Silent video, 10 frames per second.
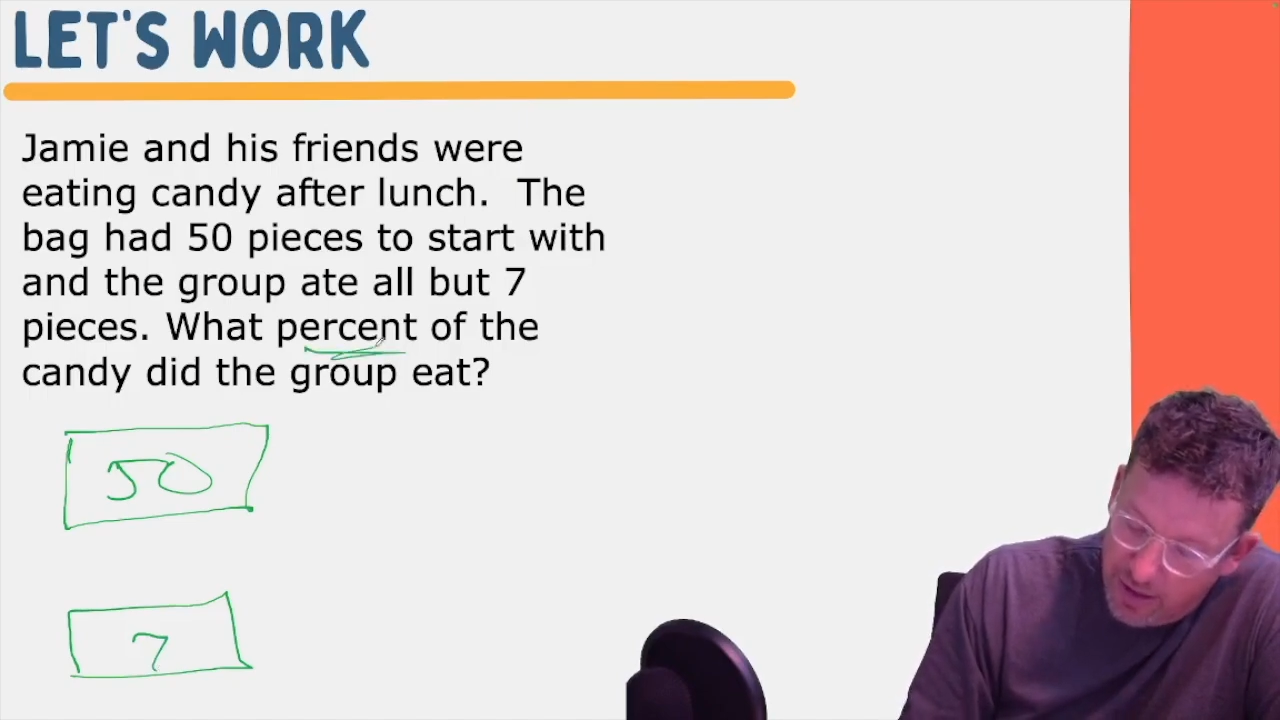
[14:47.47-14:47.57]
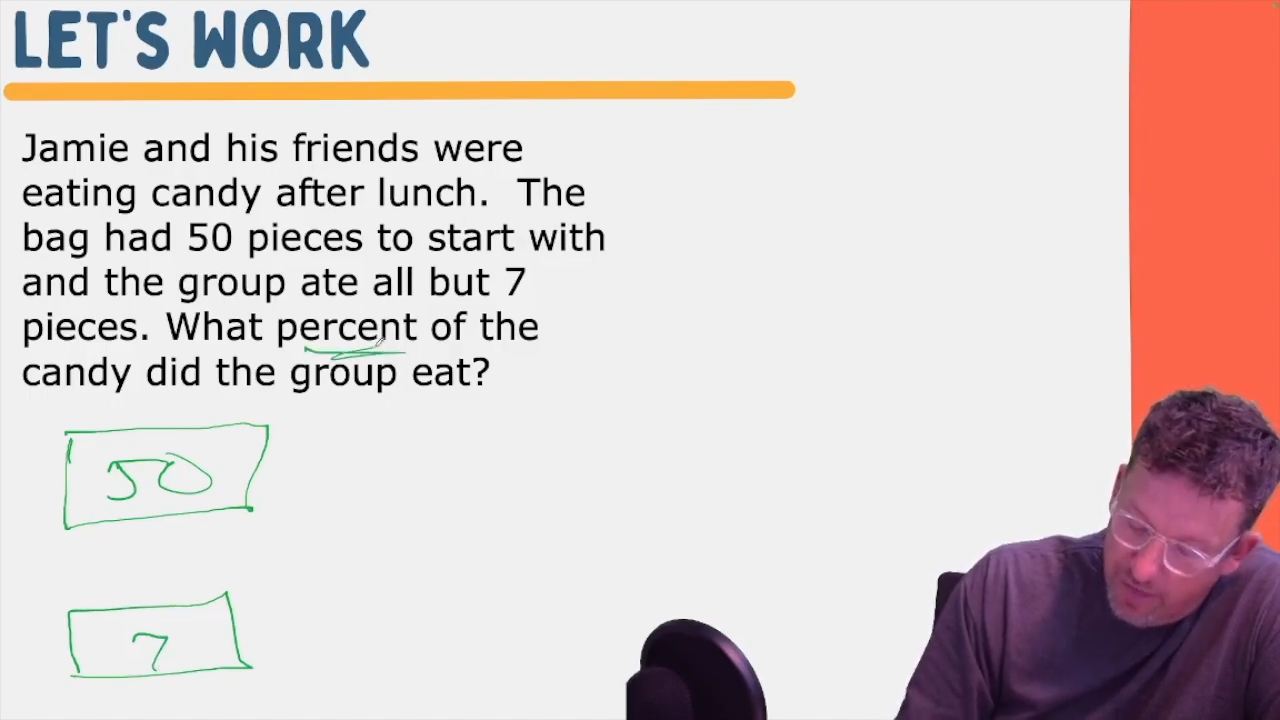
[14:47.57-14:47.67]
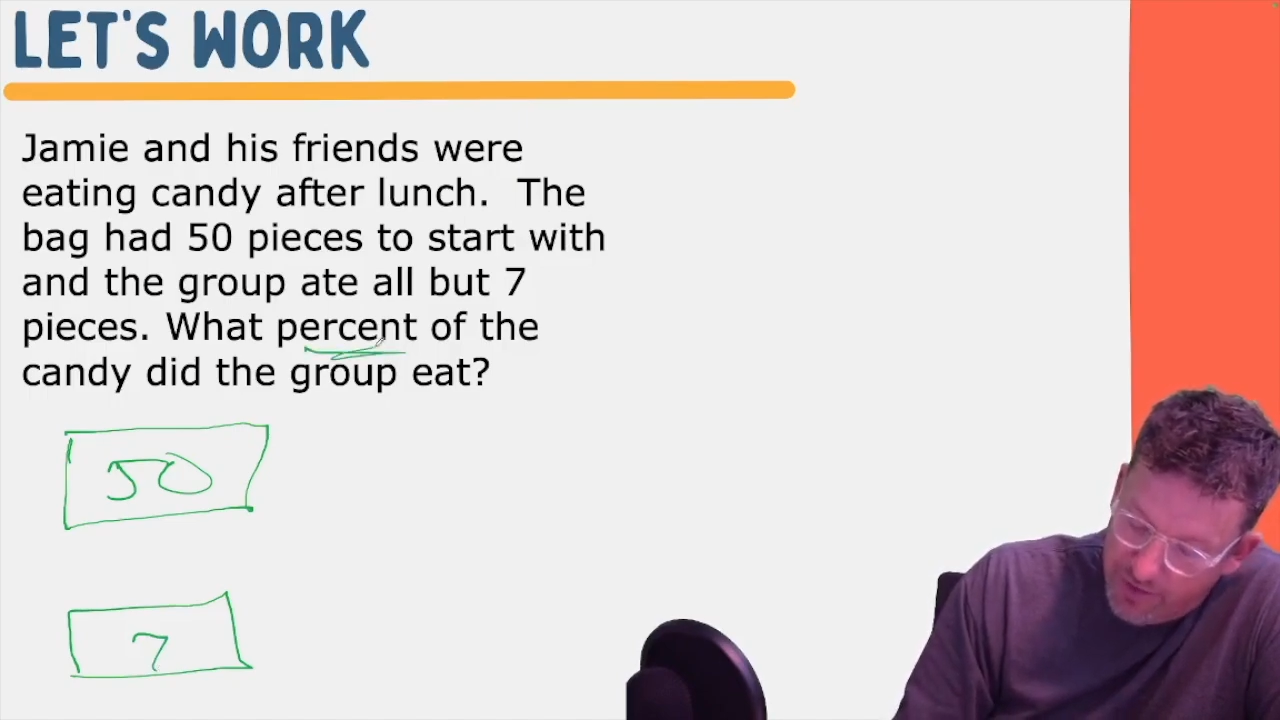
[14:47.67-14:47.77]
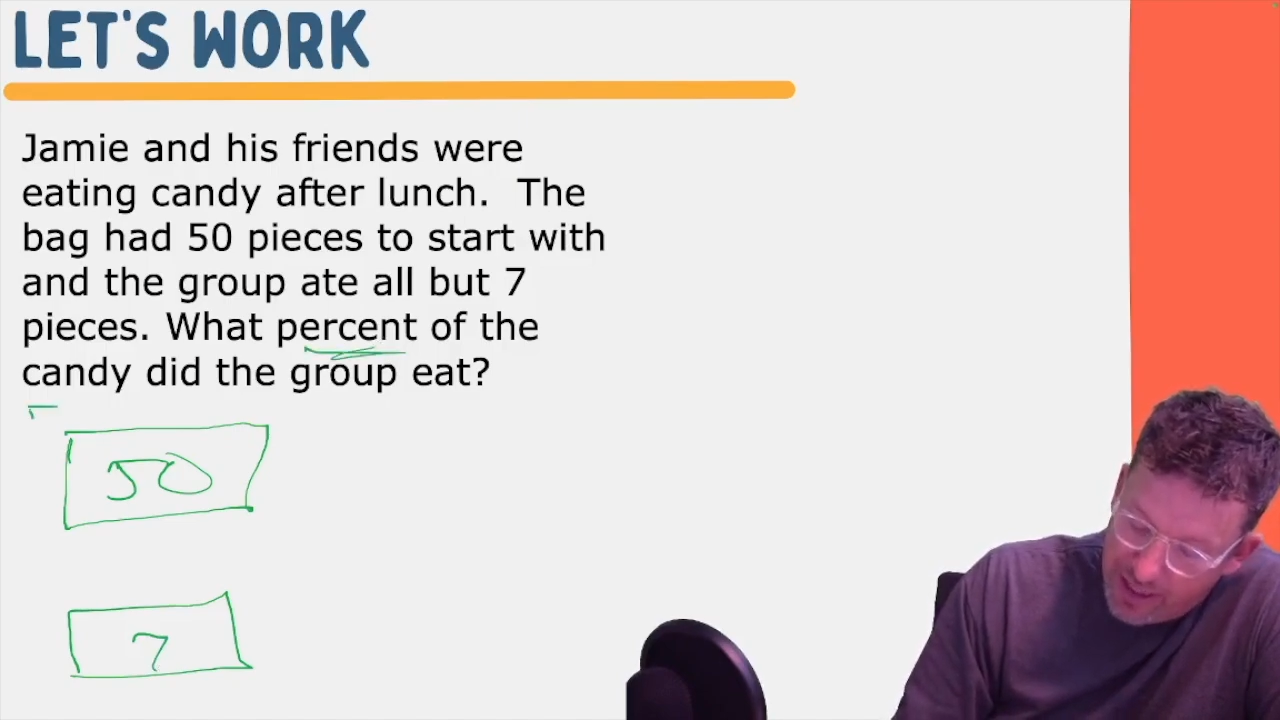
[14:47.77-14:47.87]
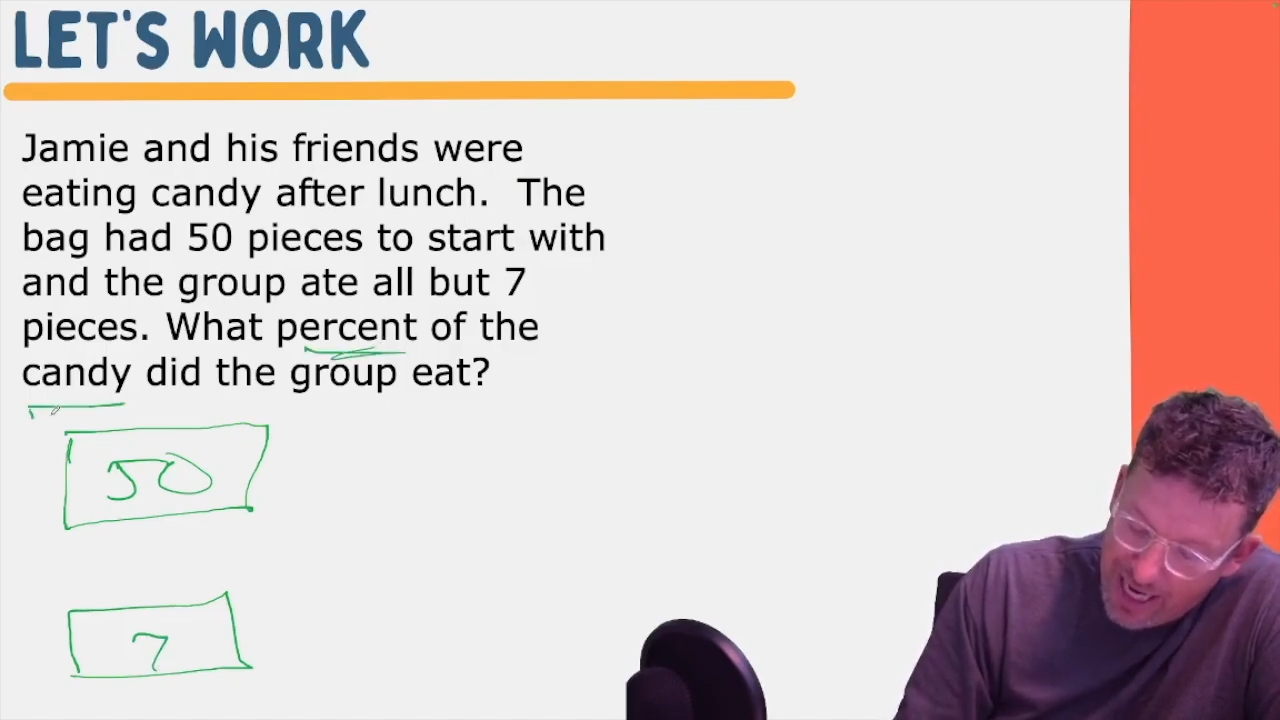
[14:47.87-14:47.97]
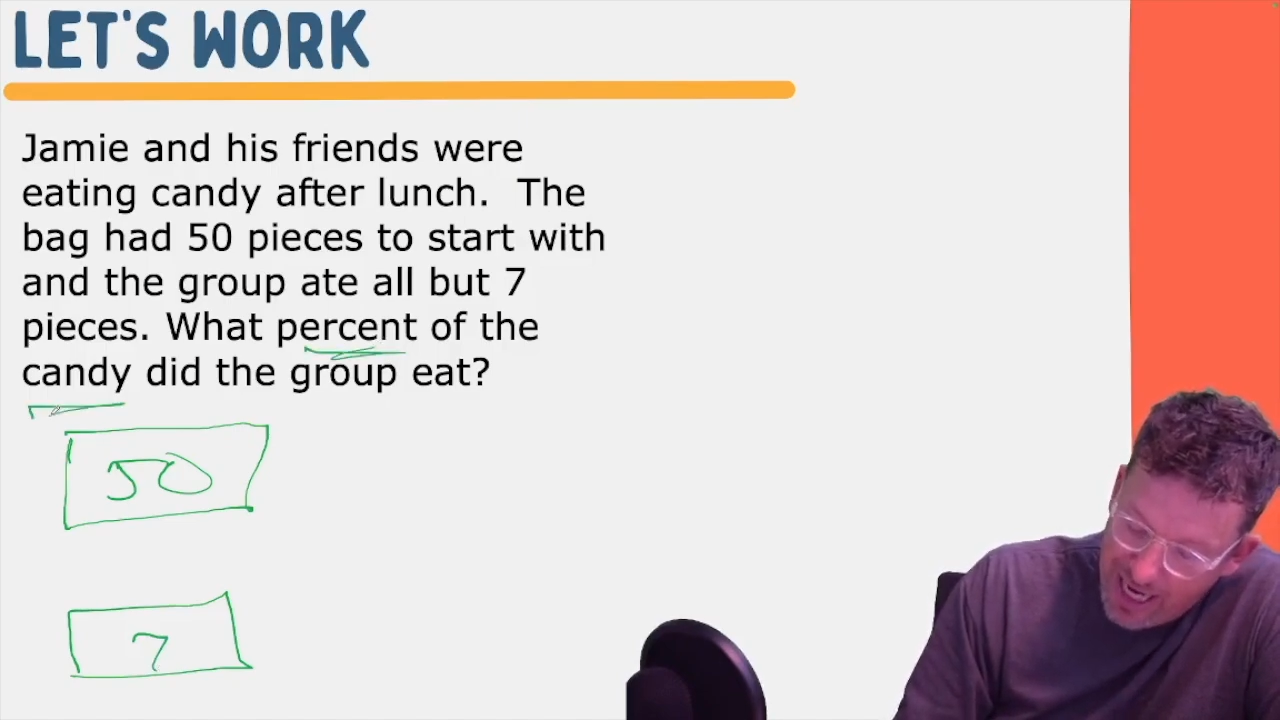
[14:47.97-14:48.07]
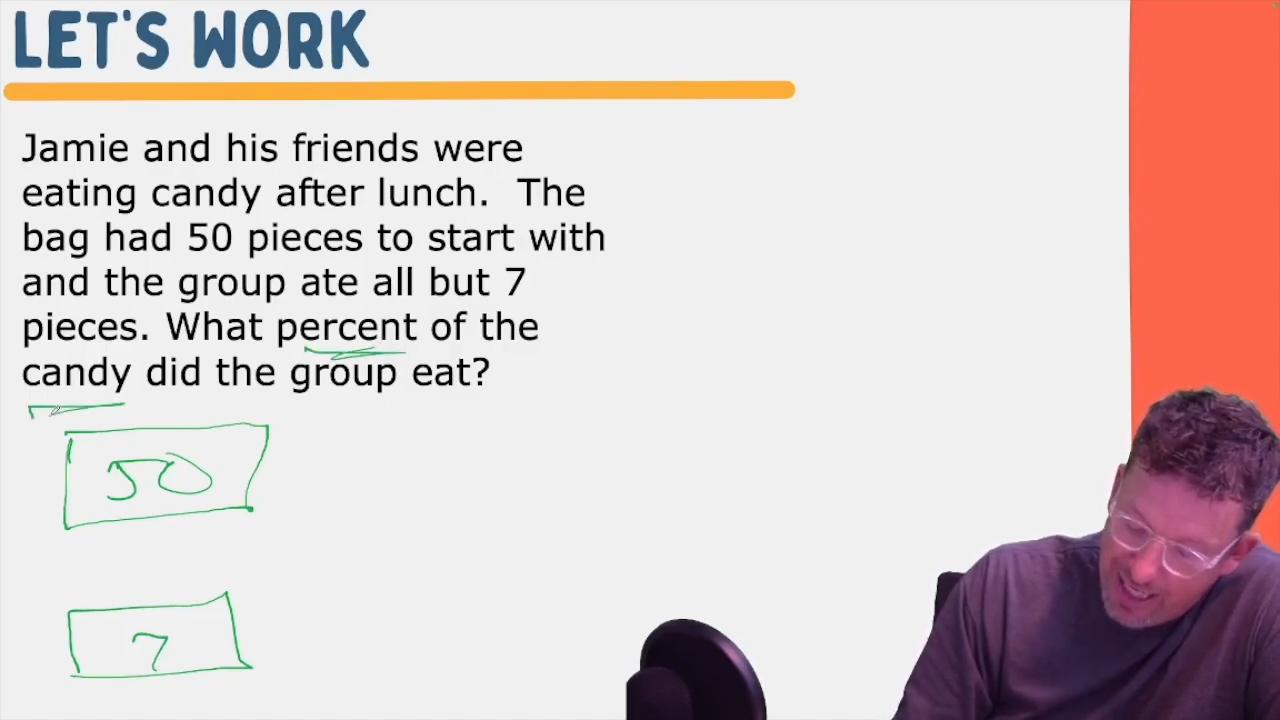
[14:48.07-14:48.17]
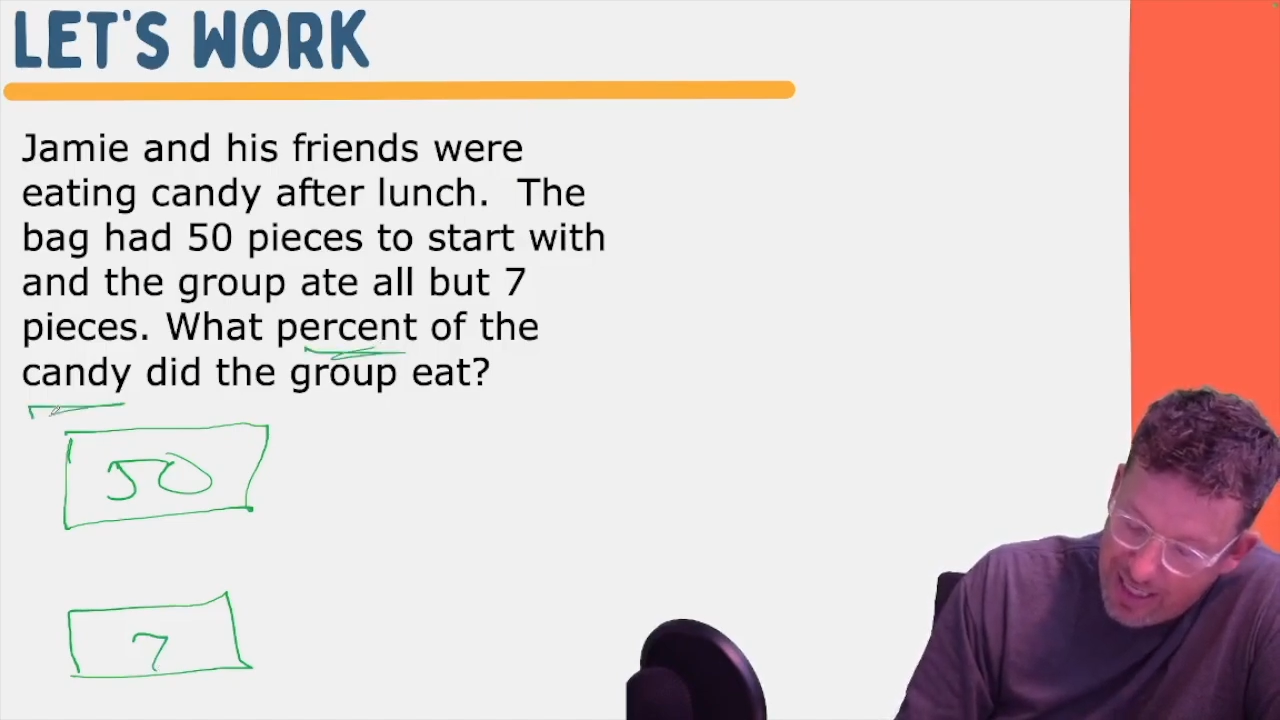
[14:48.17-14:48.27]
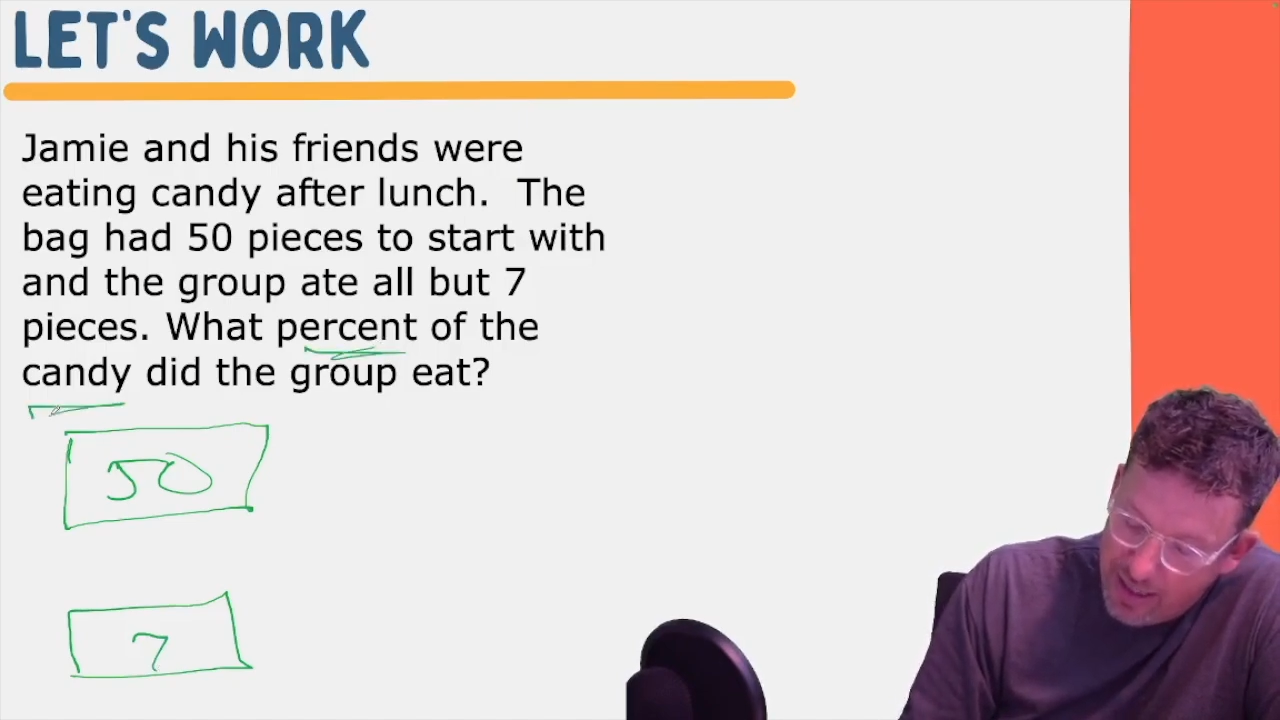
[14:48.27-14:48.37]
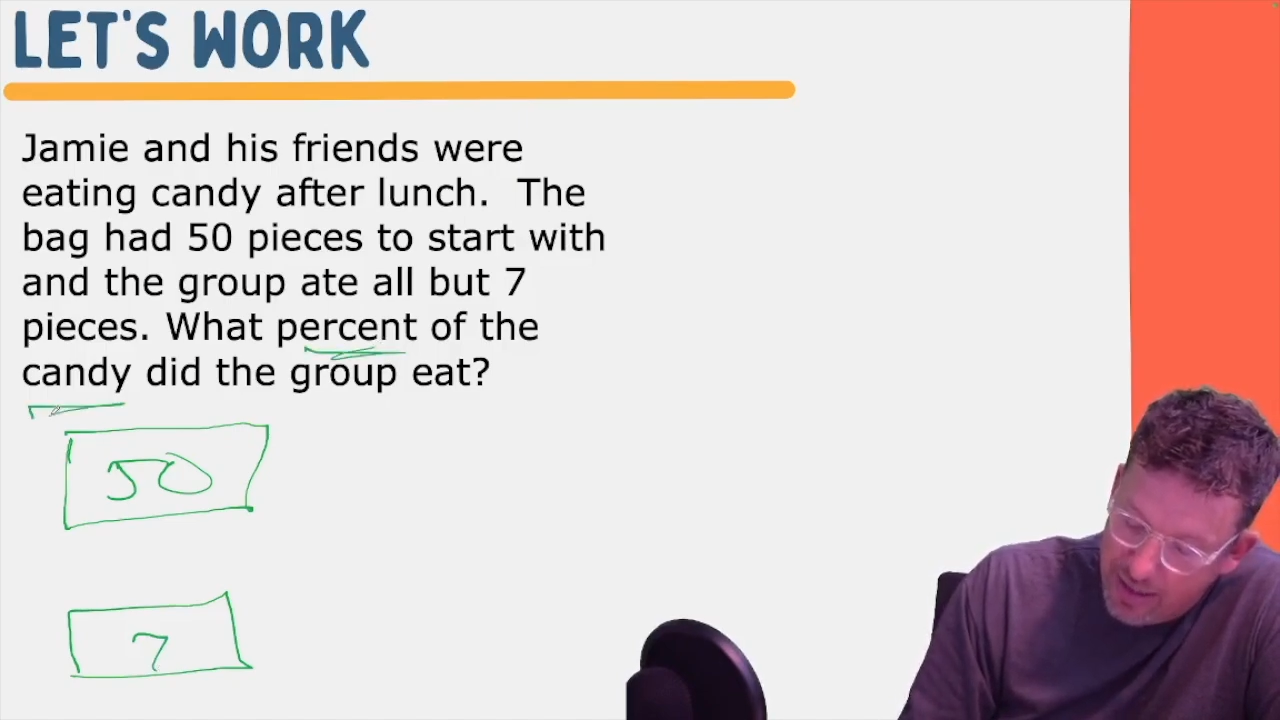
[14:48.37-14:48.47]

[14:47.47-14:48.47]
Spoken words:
of the candy